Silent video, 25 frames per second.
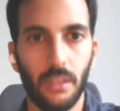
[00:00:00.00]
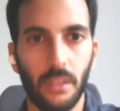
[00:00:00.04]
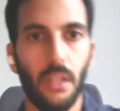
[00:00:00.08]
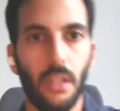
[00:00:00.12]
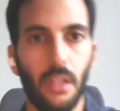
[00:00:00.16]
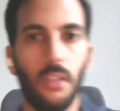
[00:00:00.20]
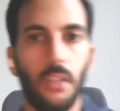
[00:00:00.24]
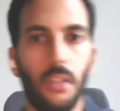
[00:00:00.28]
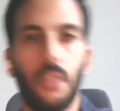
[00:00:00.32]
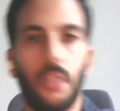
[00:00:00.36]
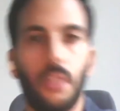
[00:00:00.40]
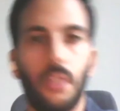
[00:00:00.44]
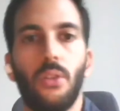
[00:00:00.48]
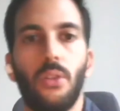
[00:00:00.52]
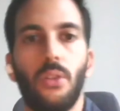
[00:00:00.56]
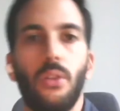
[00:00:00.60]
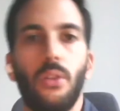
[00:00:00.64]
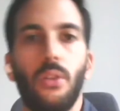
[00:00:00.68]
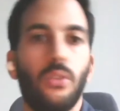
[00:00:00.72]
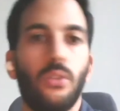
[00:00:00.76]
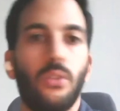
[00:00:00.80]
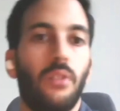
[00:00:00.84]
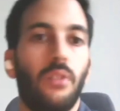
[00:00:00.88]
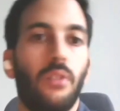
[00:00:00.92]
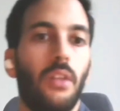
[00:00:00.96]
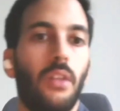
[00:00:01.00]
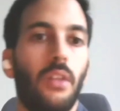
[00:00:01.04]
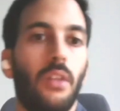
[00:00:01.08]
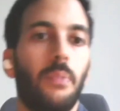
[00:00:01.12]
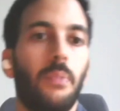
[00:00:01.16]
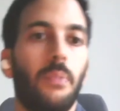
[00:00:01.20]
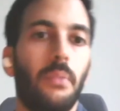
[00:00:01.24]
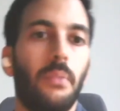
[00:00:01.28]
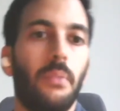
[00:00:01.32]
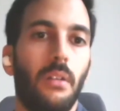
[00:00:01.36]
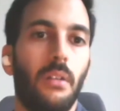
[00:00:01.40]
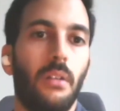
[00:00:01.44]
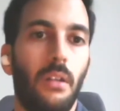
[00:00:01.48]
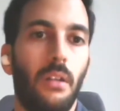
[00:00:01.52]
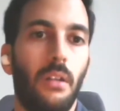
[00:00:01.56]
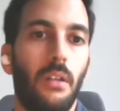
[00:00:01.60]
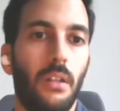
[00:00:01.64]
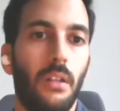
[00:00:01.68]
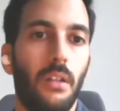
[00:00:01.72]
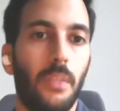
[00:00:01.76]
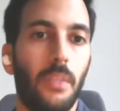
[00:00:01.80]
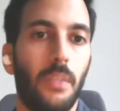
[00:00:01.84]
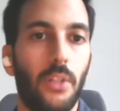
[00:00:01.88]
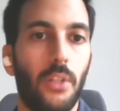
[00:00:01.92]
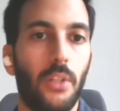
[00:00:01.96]
they could also develop
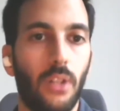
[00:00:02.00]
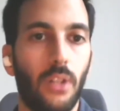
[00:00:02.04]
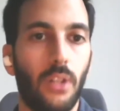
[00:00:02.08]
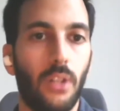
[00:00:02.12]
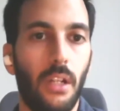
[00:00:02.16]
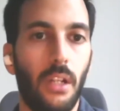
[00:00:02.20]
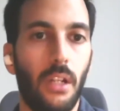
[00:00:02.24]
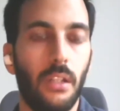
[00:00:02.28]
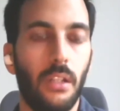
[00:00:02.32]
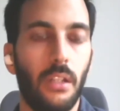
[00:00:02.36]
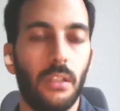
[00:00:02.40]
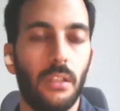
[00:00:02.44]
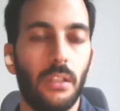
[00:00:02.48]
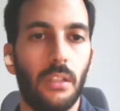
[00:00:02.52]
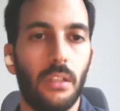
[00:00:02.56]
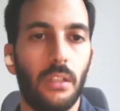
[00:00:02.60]
specialized